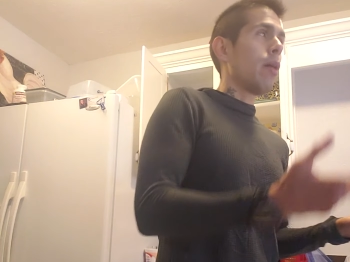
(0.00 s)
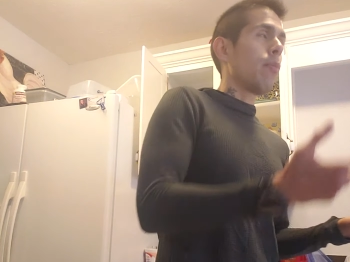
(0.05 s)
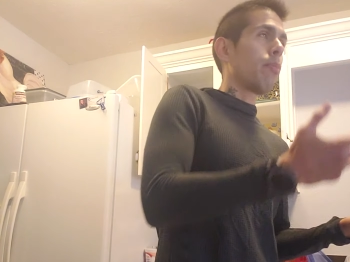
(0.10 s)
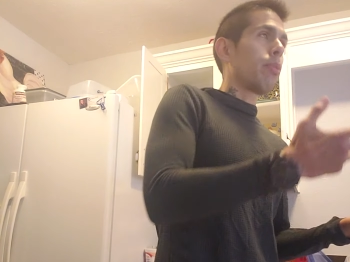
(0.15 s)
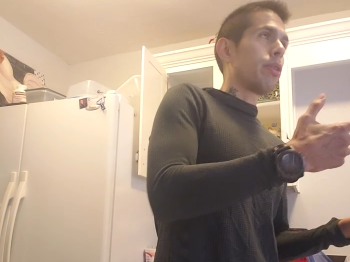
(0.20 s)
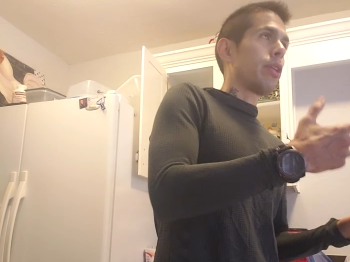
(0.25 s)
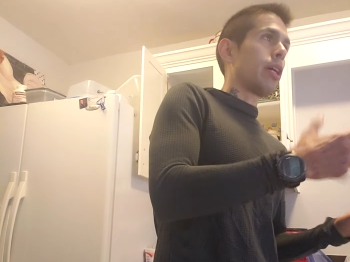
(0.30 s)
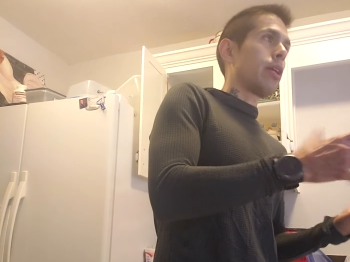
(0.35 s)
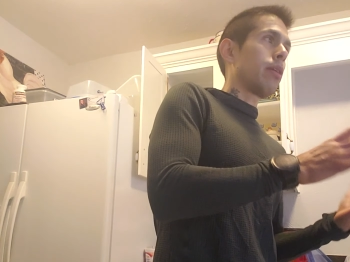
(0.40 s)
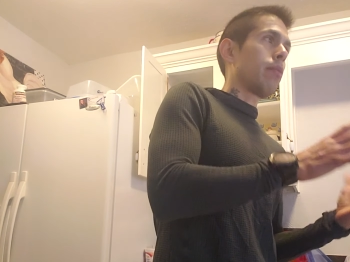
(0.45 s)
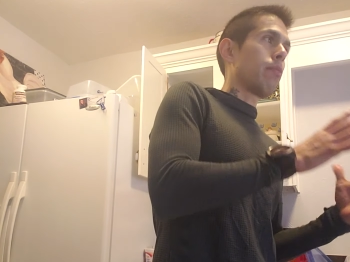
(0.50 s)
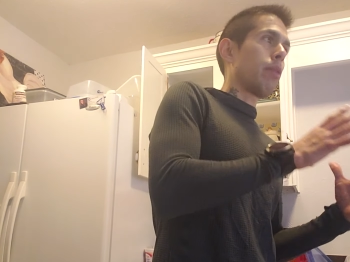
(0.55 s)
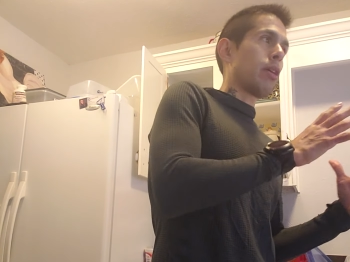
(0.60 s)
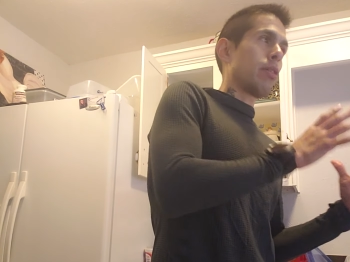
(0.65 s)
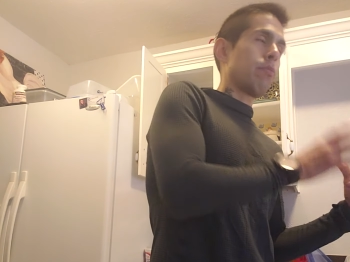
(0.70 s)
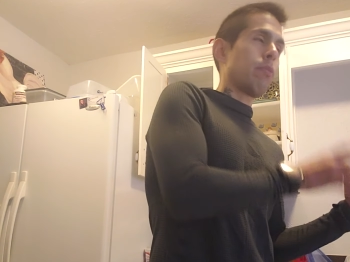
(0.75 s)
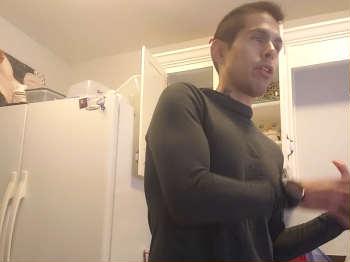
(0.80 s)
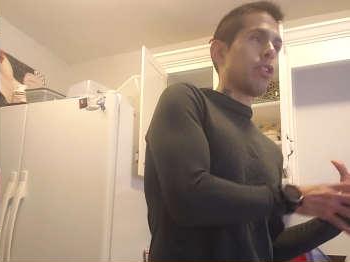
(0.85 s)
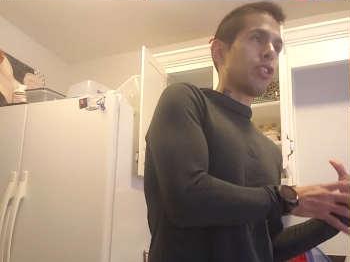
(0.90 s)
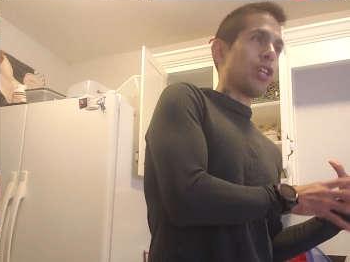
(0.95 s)
But then
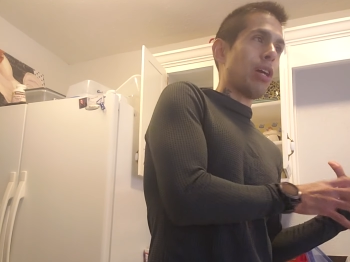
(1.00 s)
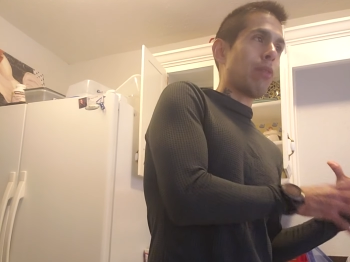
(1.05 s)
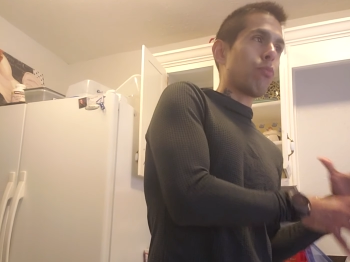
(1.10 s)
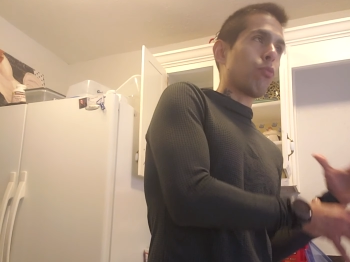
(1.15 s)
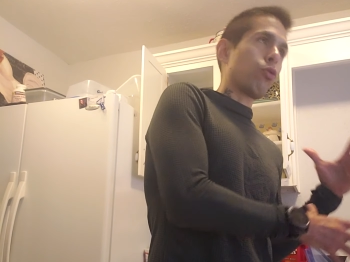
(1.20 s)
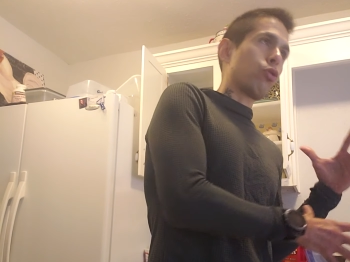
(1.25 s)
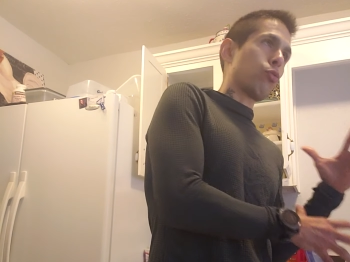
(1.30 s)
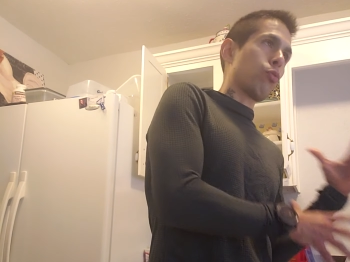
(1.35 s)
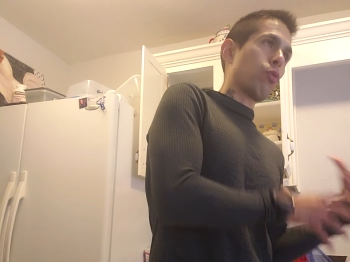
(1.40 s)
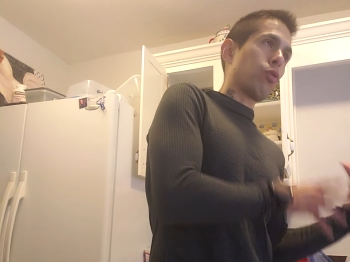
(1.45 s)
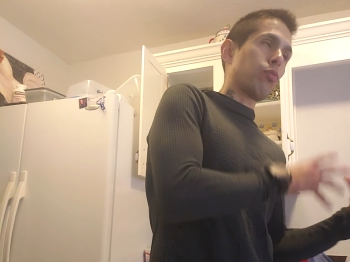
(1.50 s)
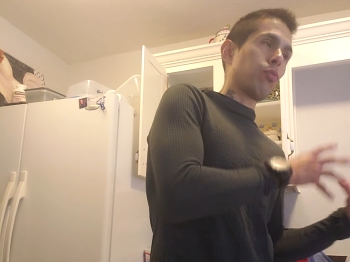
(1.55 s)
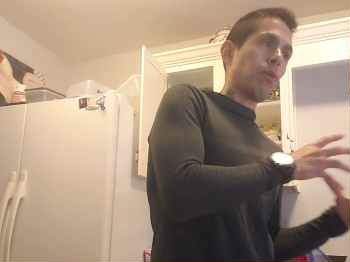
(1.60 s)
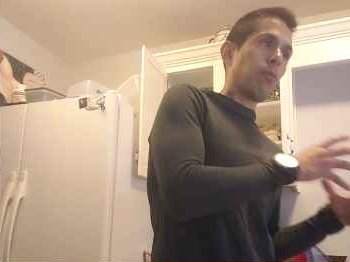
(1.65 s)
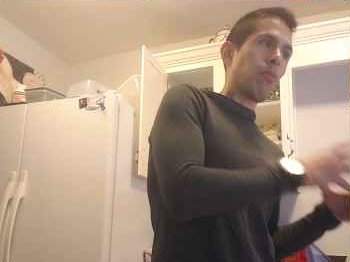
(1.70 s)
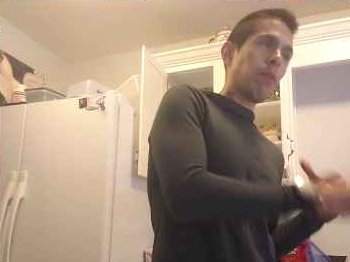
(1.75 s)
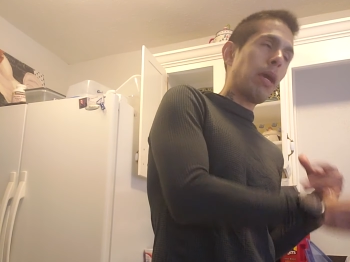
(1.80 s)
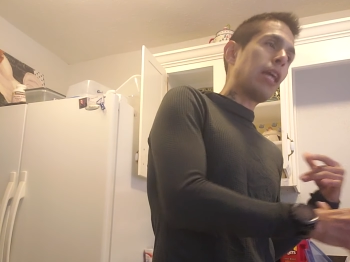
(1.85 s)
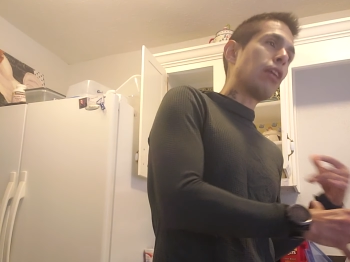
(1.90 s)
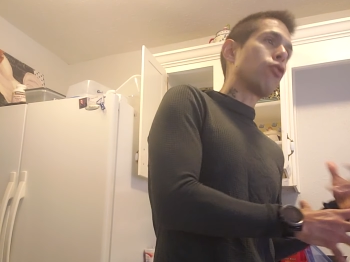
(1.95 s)
my job, which was my
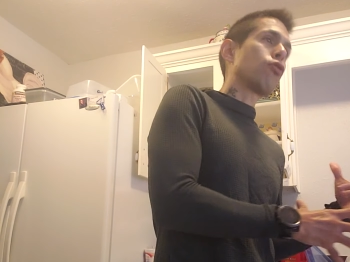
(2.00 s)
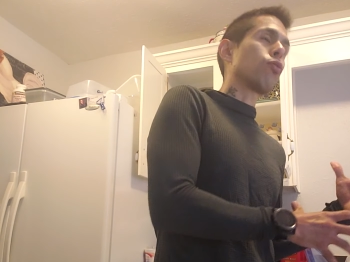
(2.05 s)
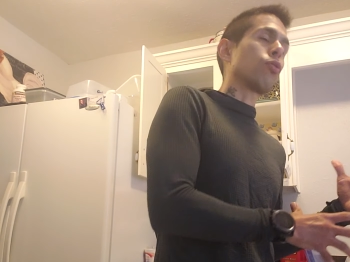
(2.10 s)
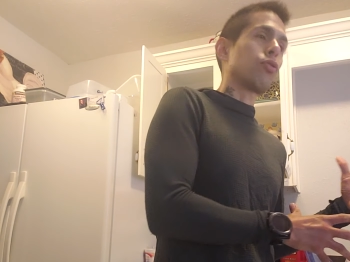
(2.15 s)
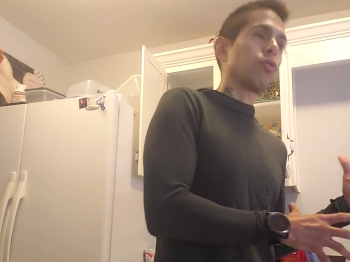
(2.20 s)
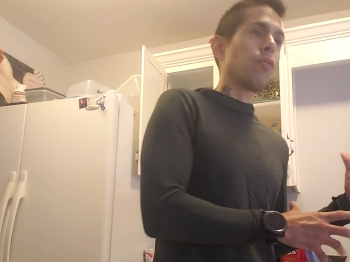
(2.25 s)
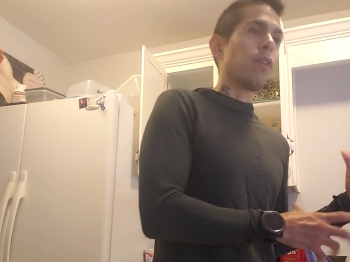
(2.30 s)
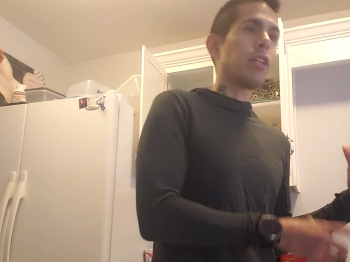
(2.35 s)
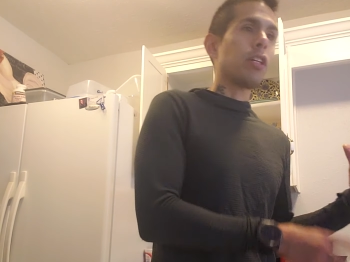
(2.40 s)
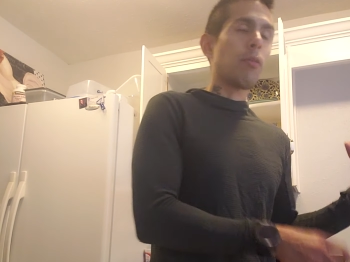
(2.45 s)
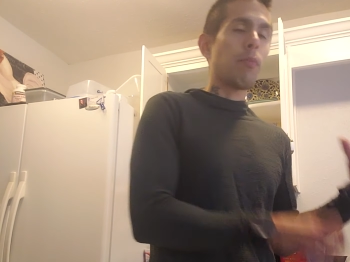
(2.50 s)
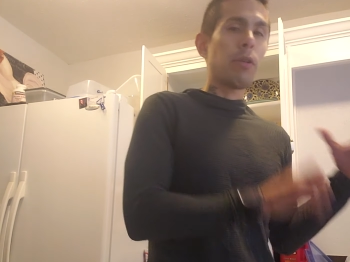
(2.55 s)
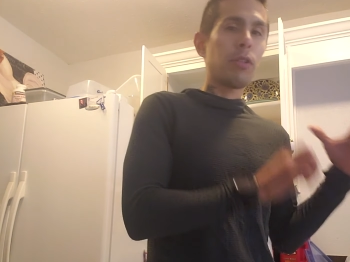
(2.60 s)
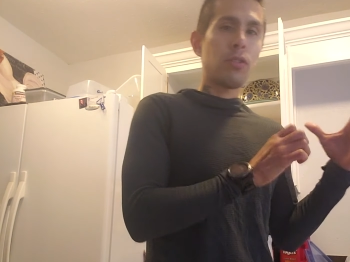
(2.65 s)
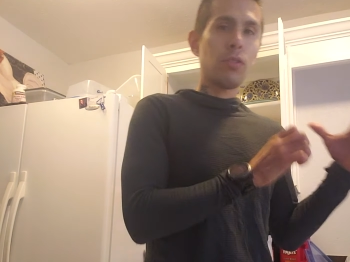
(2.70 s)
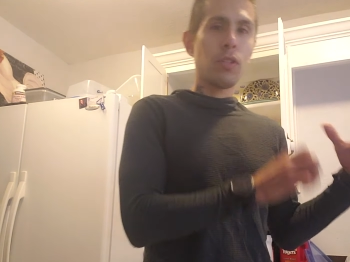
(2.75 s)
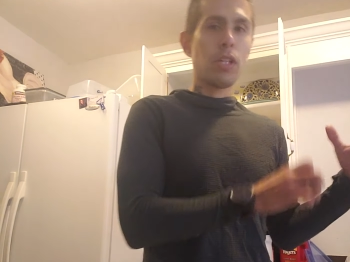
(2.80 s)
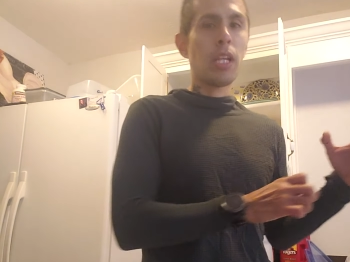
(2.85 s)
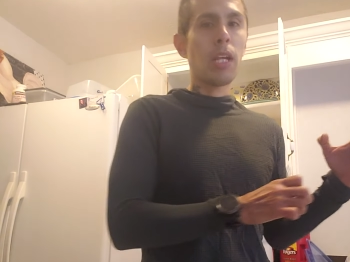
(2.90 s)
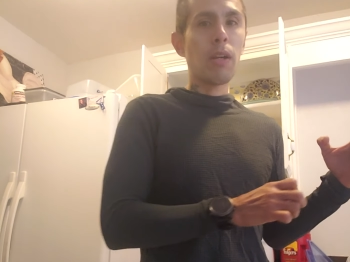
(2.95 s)
main source of income, I
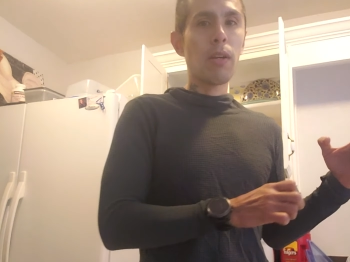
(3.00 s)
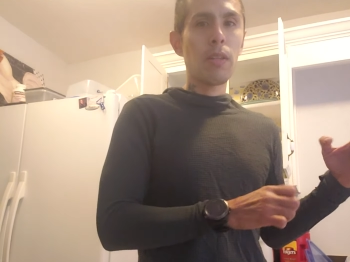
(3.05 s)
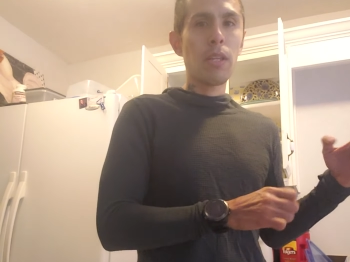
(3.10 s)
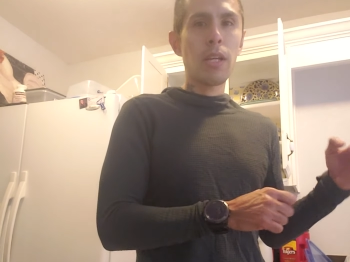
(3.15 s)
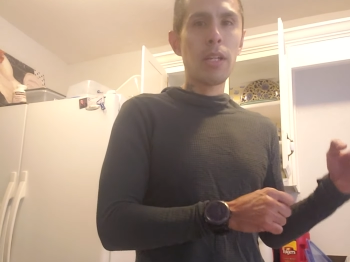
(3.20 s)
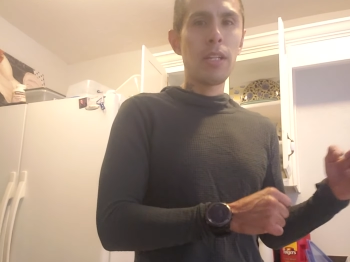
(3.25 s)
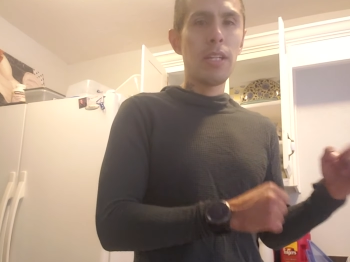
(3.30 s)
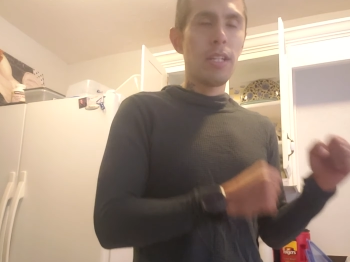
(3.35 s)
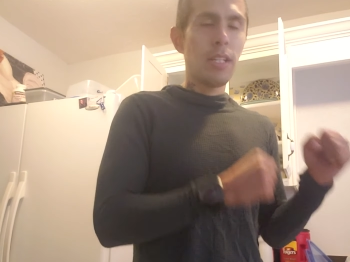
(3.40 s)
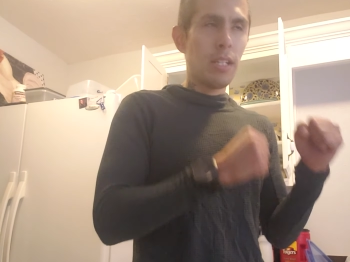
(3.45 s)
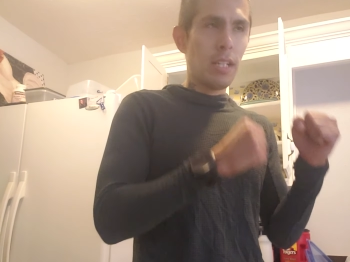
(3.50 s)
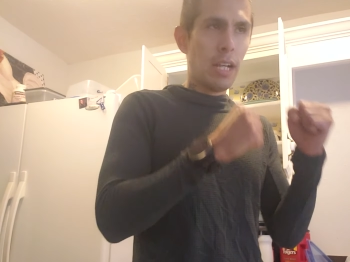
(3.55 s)
took care of that.